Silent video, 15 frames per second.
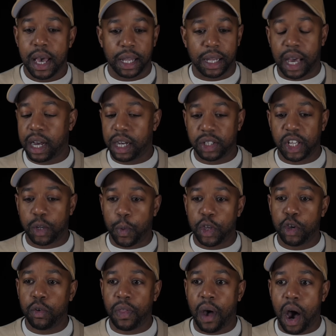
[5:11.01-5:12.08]
Like I said, when
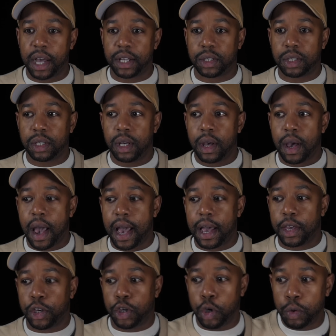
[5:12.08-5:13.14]
you're on the ice,
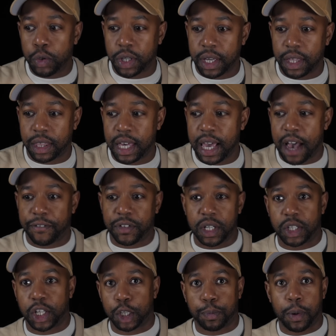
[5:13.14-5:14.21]
using the
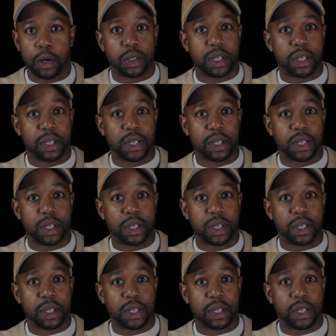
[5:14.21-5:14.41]
FT6 Pros,